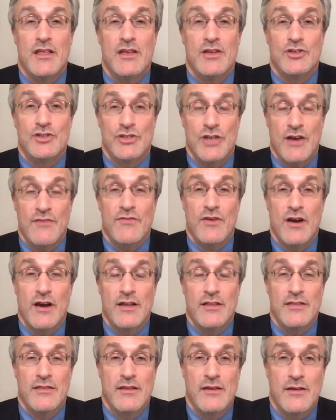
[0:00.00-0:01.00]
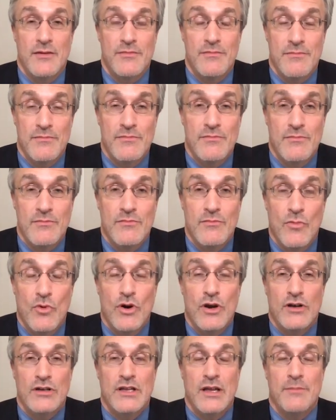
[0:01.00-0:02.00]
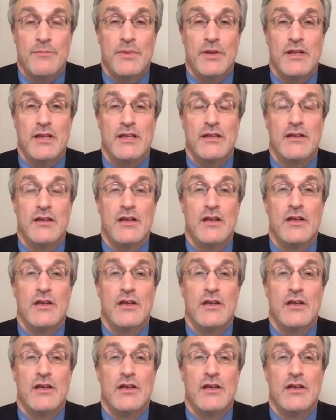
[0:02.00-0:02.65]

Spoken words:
Chevron, the oil company,